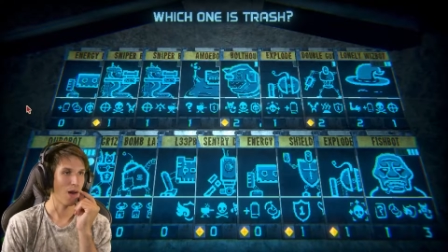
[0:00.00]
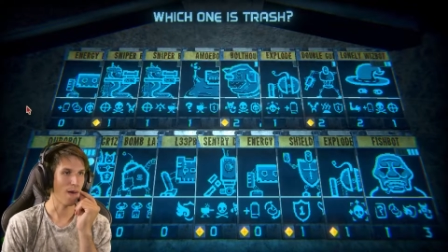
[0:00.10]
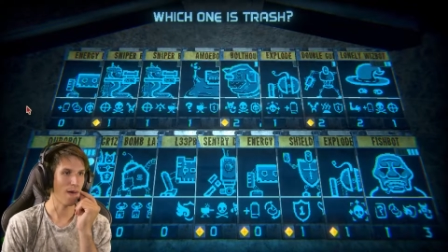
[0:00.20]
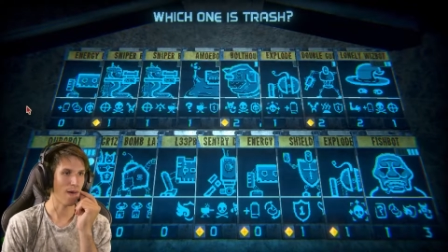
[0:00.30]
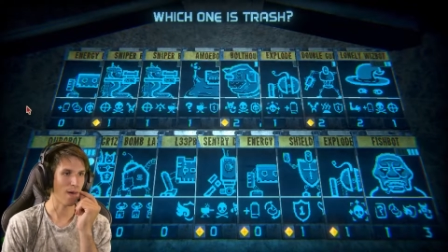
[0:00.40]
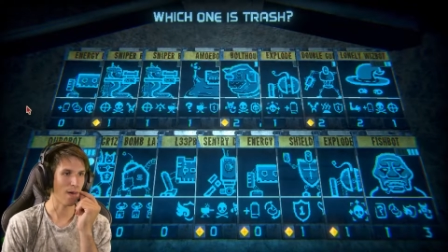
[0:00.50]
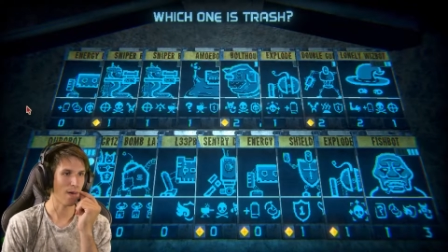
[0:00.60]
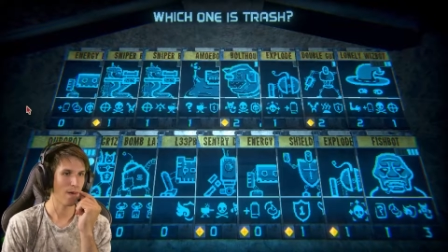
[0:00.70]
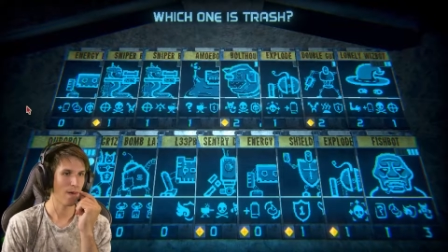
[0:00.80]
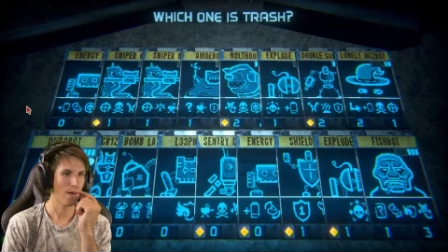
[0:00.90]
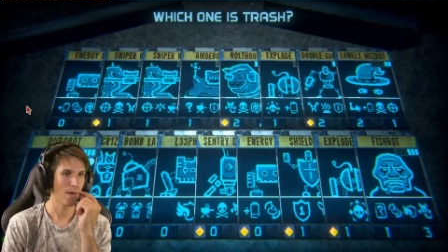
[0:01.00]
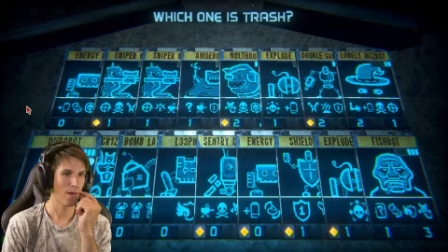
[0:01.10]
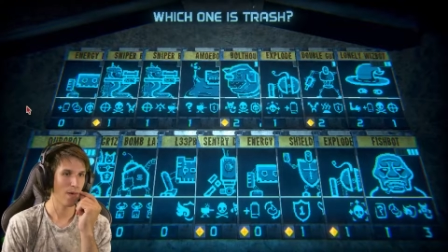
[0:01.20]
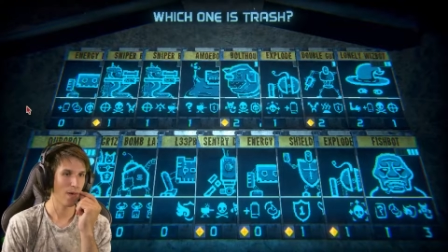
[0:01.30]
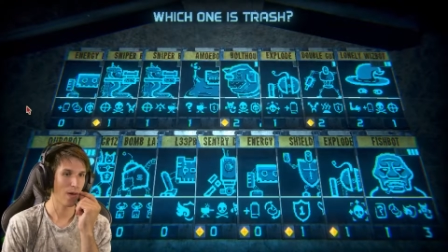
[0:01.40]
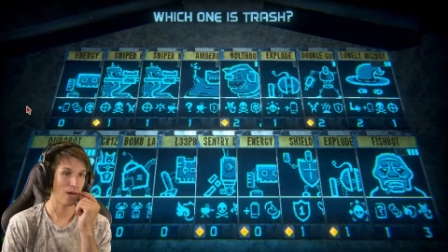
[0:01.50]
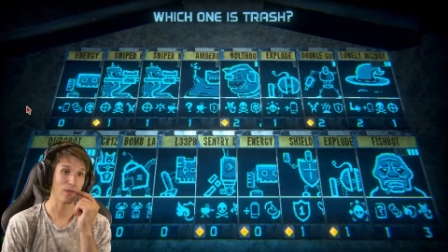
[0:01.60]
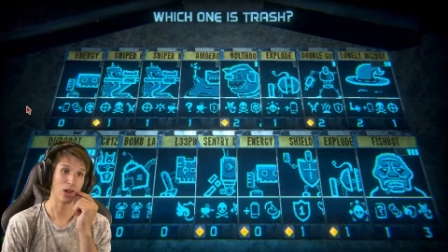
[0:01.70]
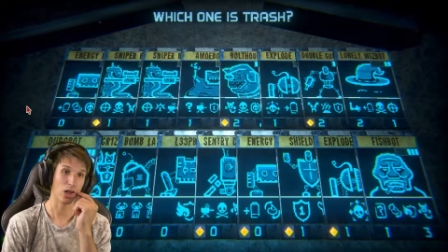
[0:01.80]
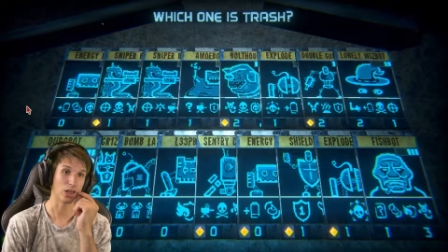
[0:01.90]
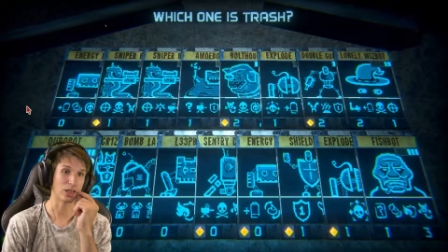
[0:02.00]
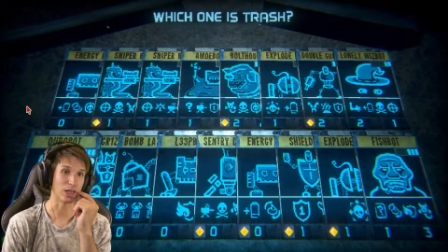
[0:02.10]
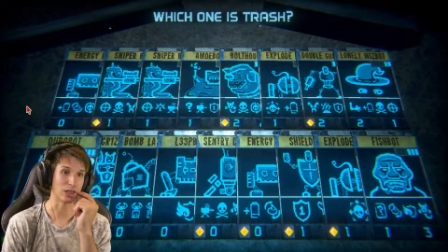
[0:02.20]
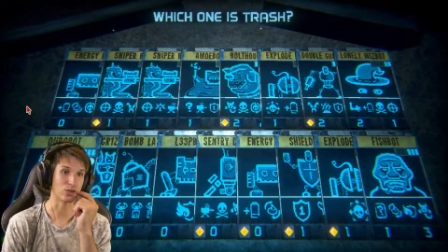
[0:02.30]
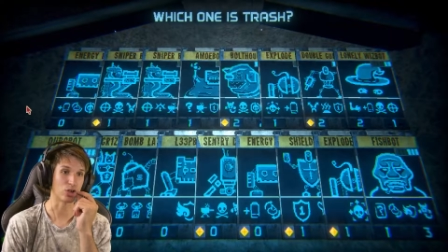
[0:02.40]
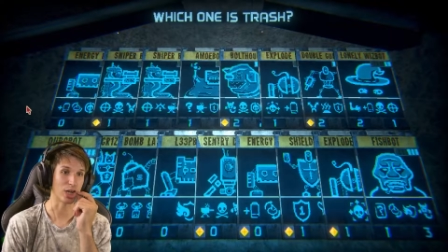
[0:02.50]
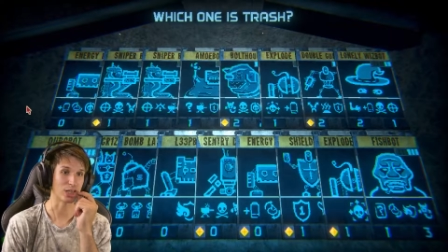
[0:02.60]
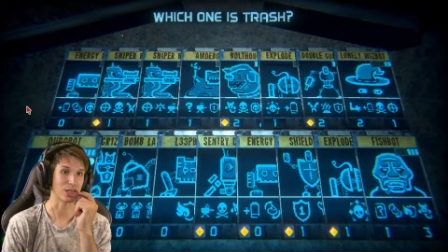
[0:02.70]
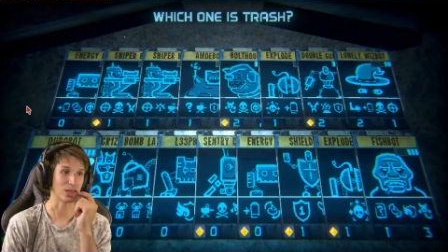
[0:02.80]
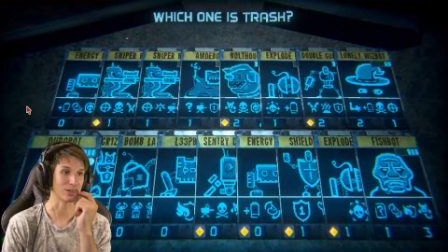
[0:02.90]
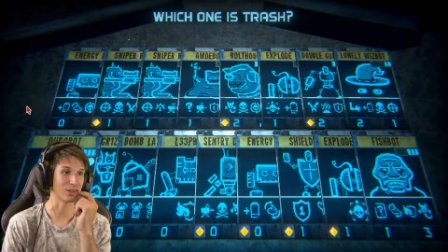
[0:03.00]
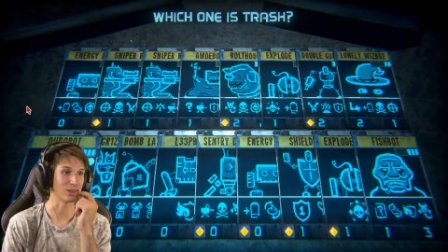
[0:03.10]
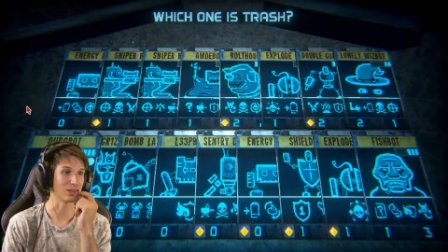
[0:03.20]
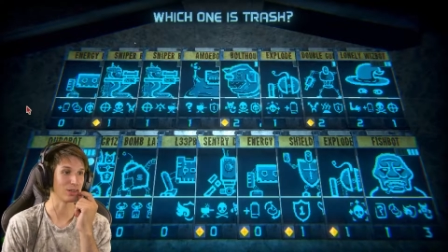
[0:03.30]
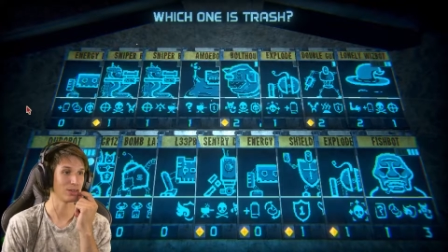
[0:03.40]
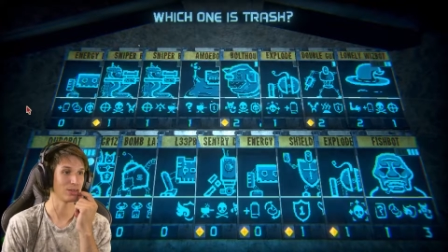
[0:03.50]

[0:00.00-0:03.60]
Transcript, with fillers: Huh. A lot that are trash technically.